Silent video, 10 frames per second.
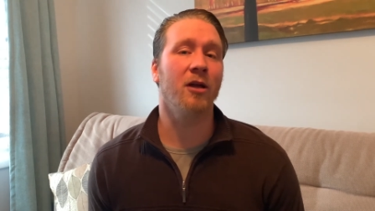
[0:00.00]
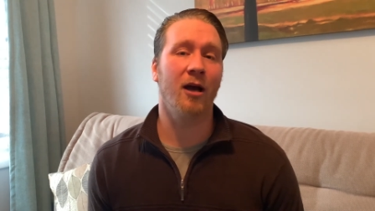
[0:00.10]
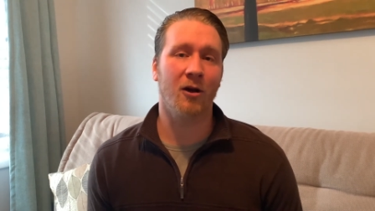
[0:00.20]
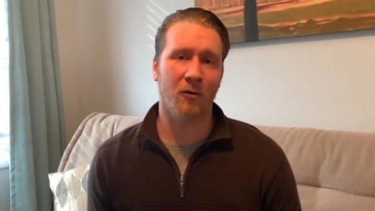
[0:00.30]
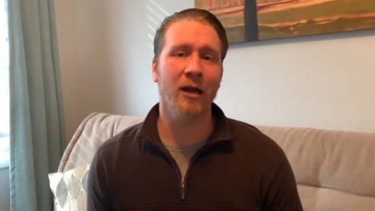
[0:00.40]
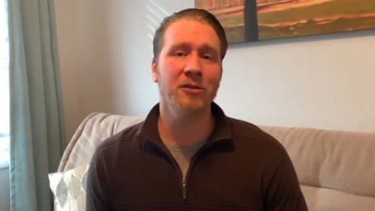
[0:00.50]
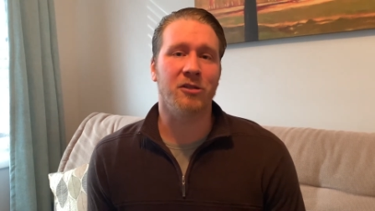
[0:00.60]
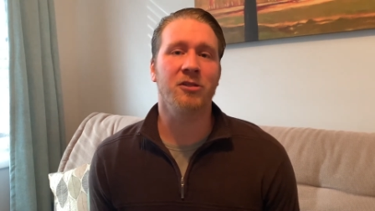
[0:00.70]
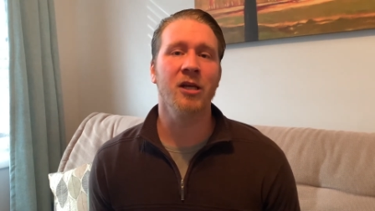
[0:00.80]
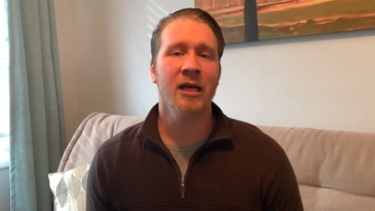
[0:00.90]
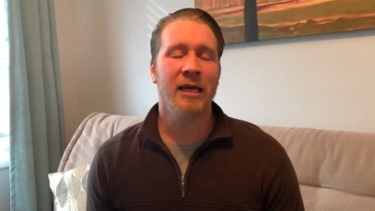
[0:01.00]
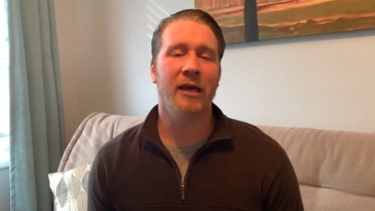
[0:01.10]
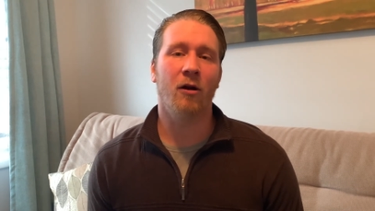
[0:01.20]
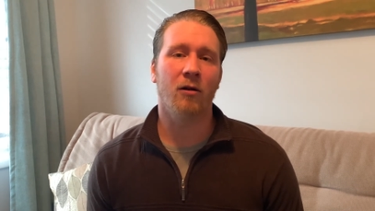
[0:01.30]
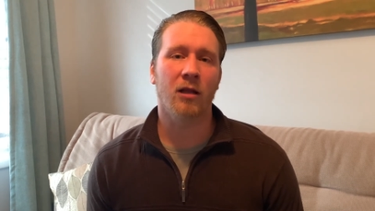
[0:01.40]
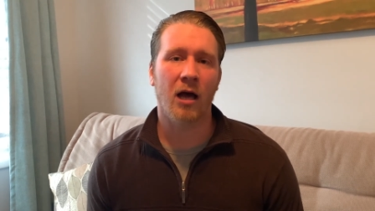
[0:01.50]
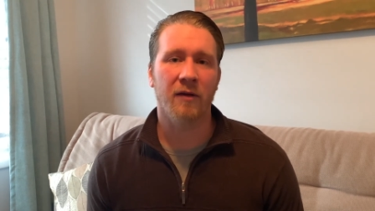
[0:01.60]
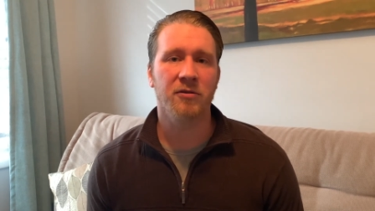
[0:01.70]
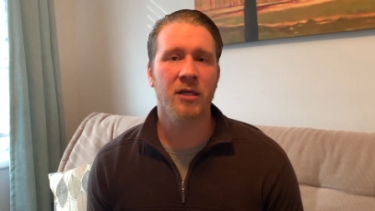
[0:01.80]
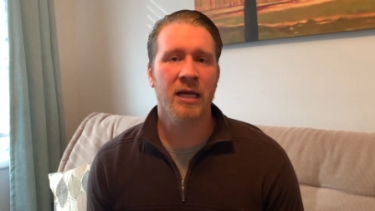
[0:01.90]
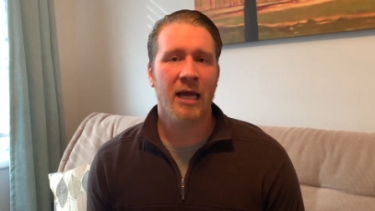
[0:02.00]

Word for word: uh, courageous in our lives.